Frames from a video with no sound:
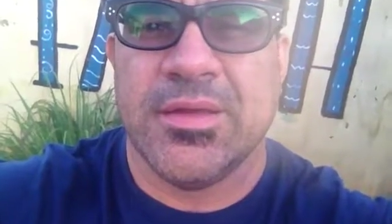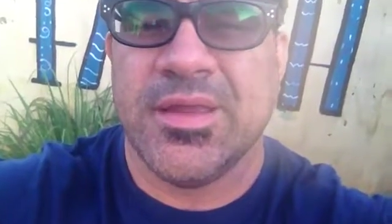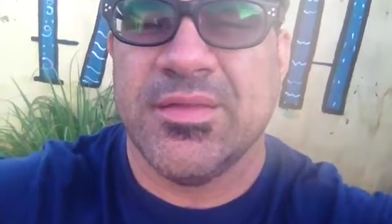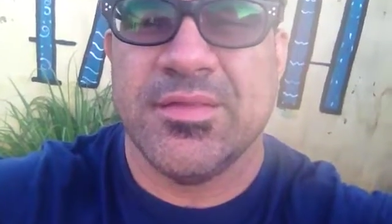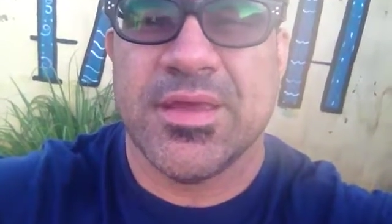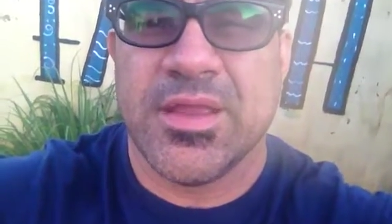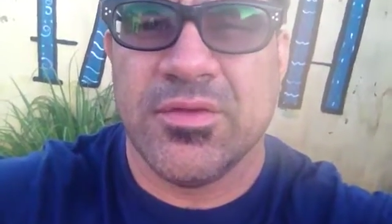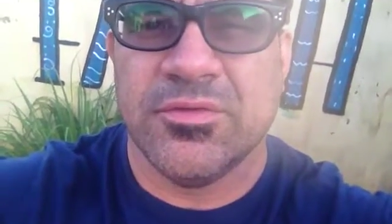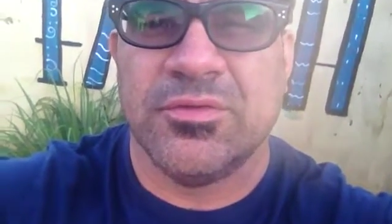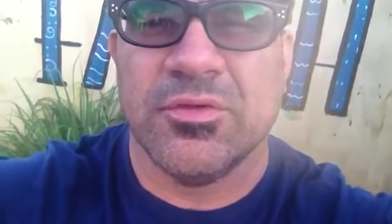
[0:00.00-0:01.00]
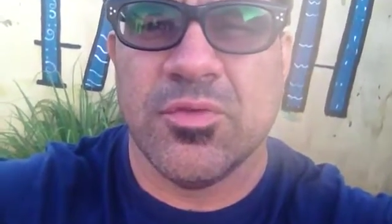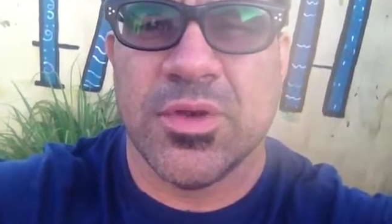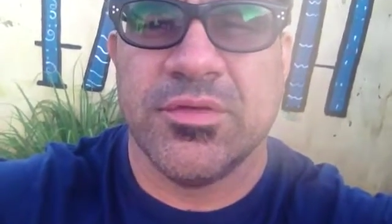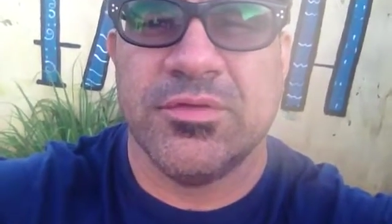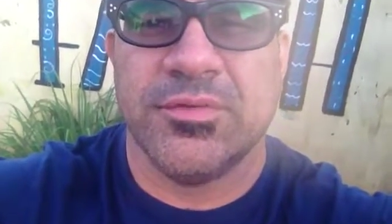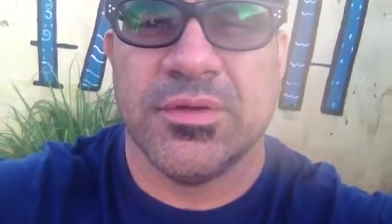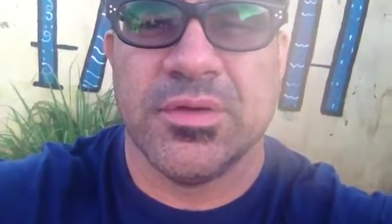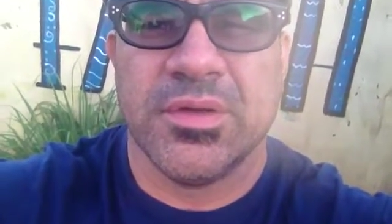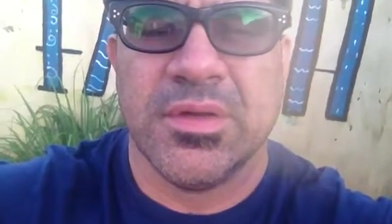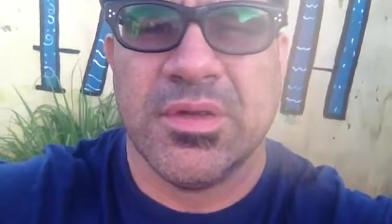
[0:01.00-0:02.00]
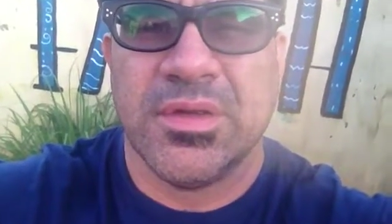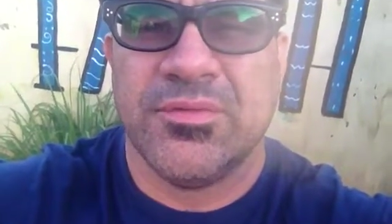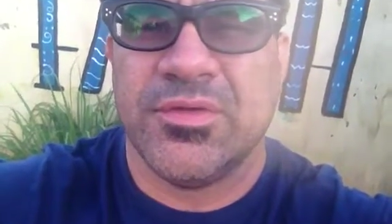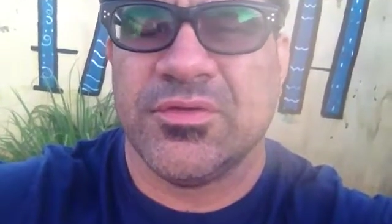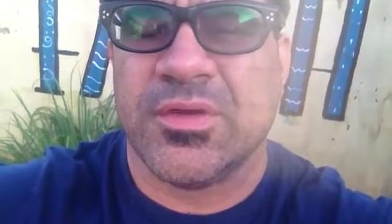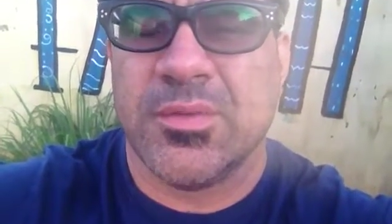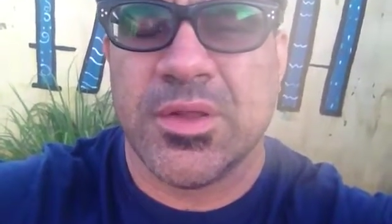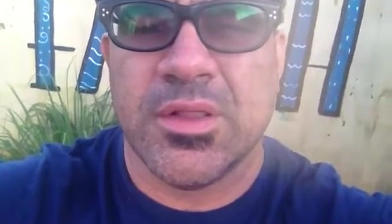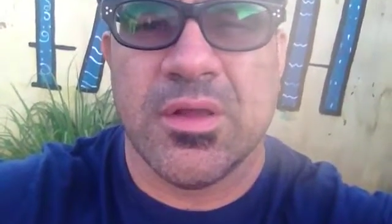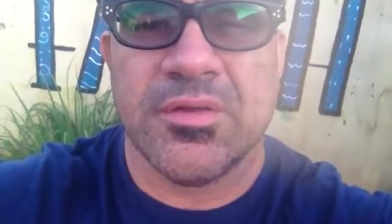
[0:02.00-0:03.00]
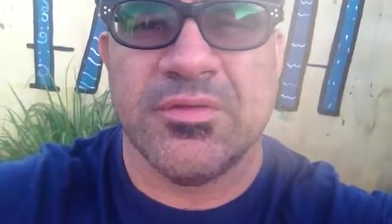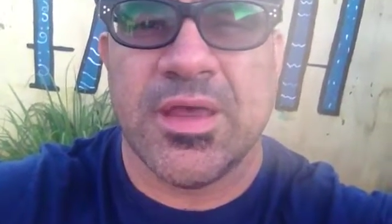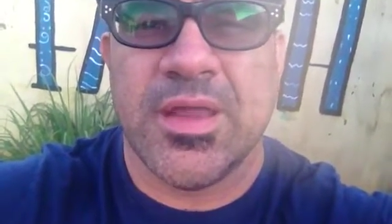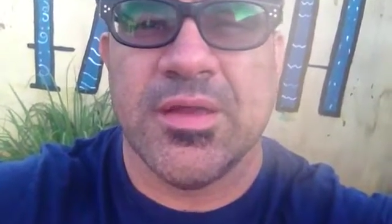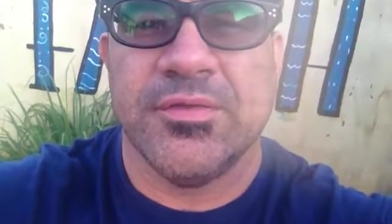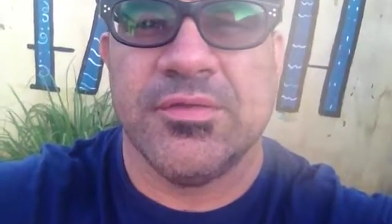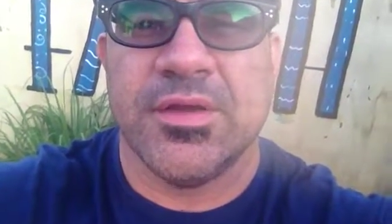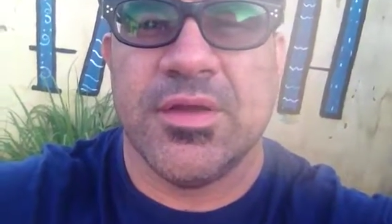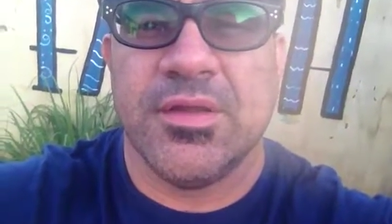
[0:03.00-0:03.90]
Again, thank you so much for just coming alongside us.